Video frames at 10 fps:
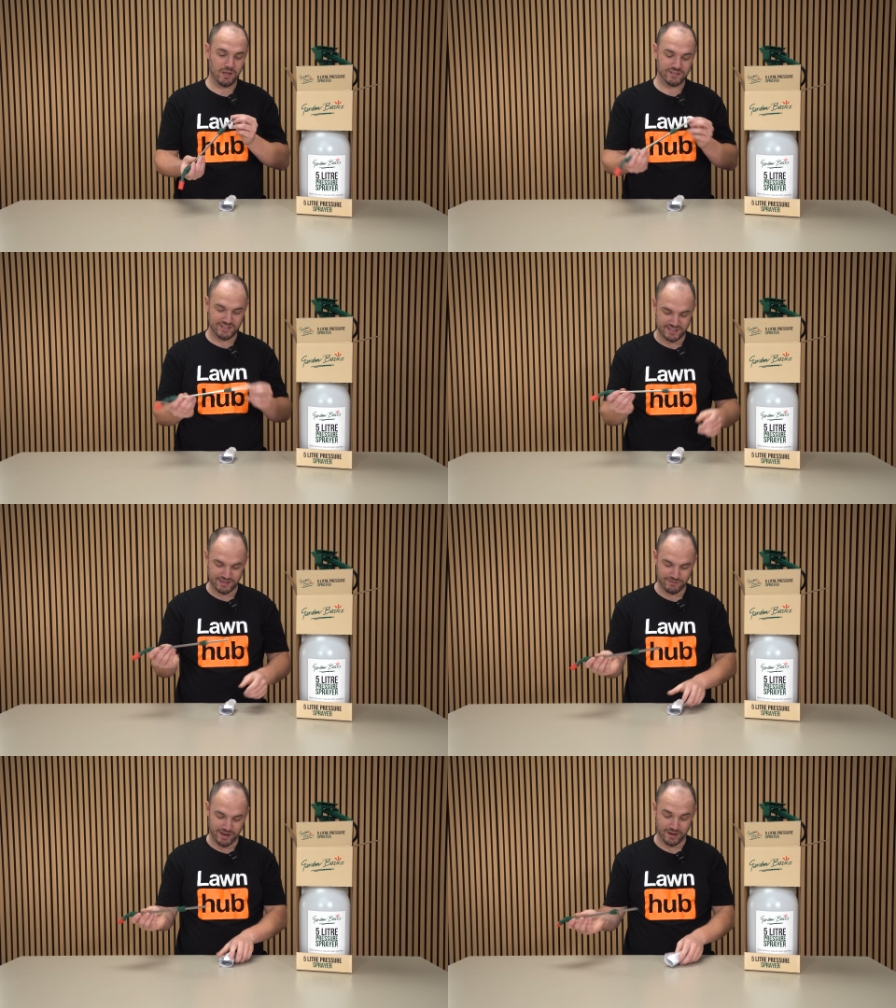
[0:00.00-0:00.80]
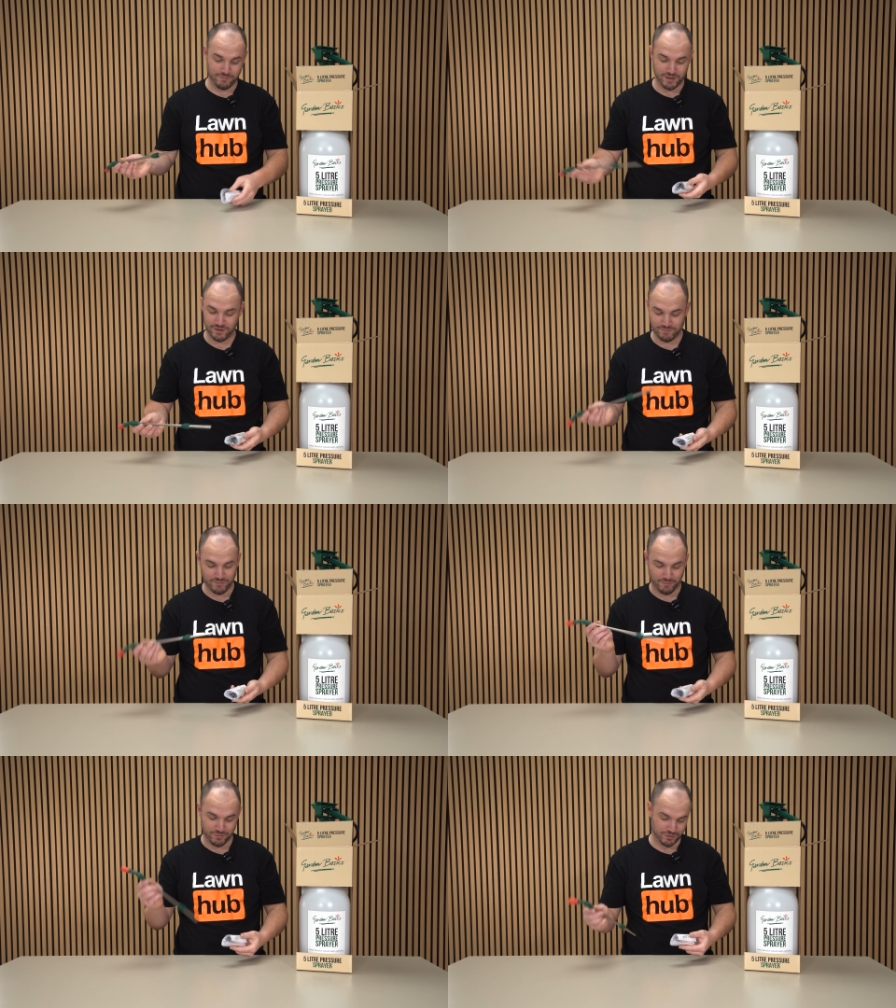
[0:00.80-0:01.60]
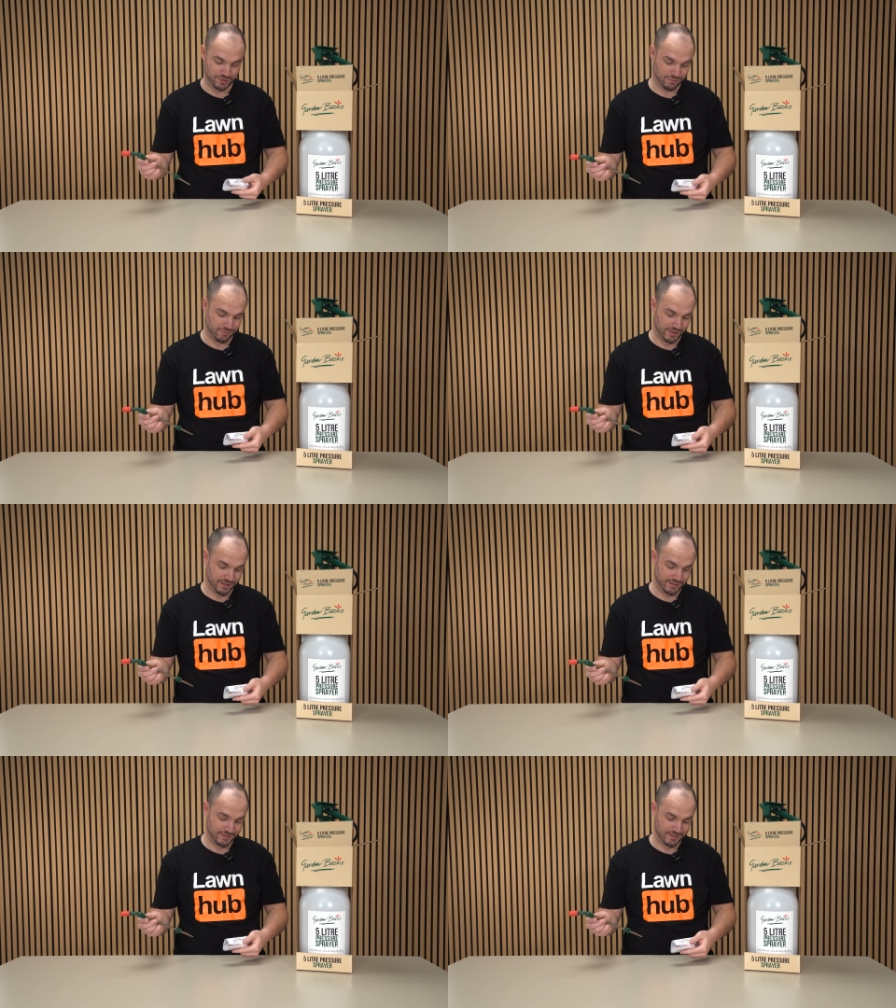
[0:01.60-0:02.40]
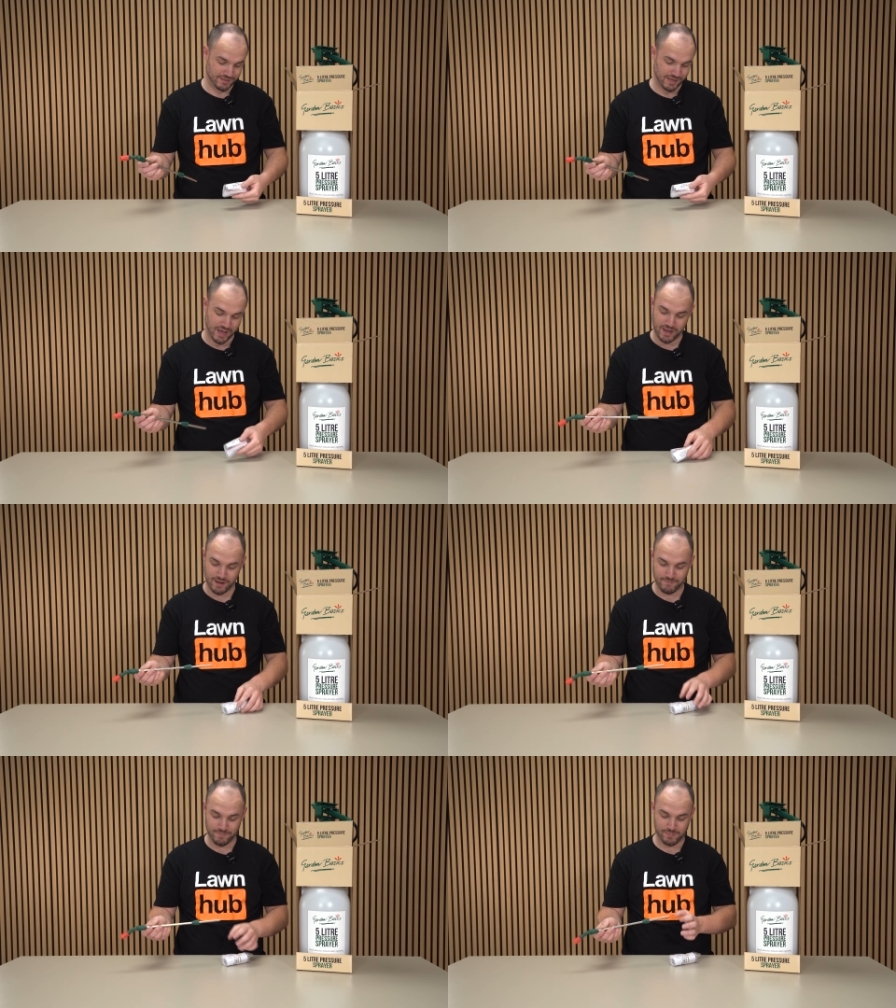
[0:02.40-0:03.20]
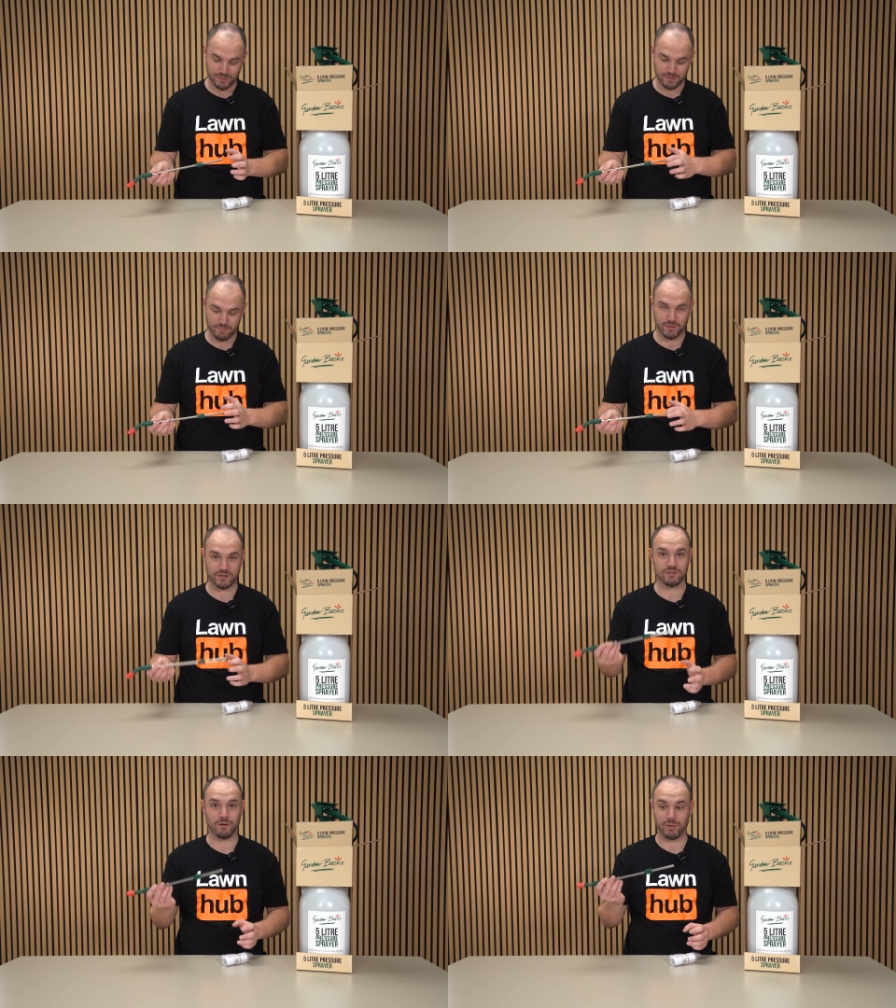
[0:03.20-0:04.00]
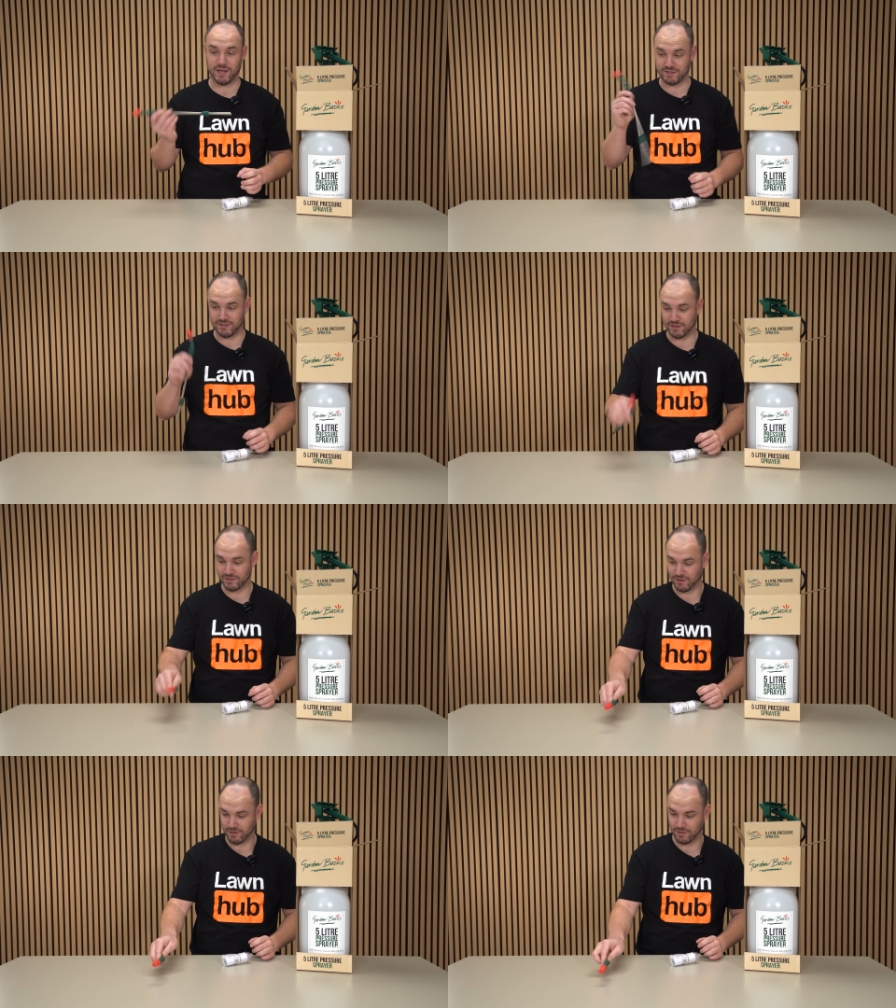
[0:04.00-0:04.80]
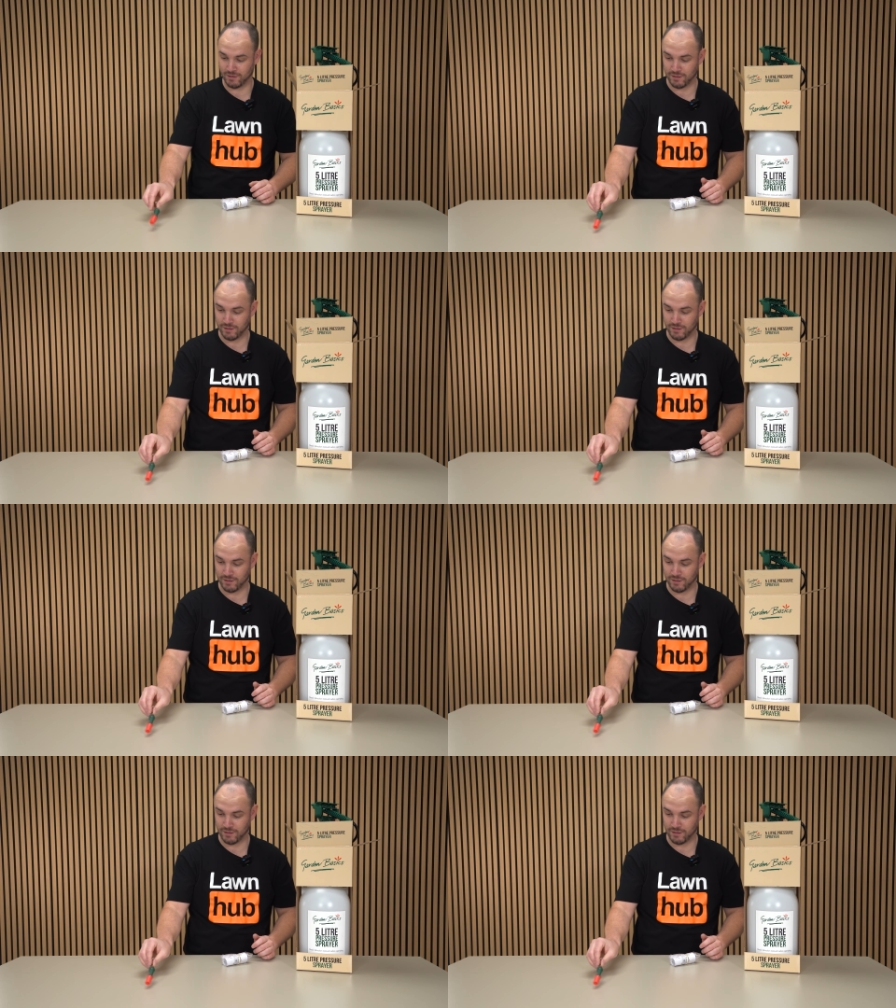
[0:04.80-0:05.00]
Steel, aluminium, I'm not sure what it is, but it's not plastic. So